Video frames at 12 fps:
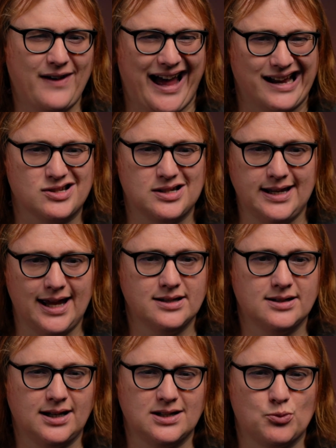actually
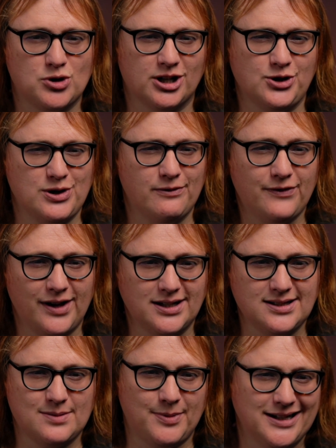entered into production
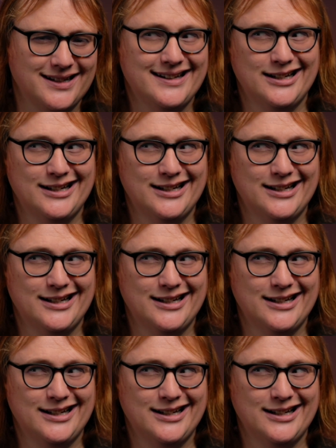first, but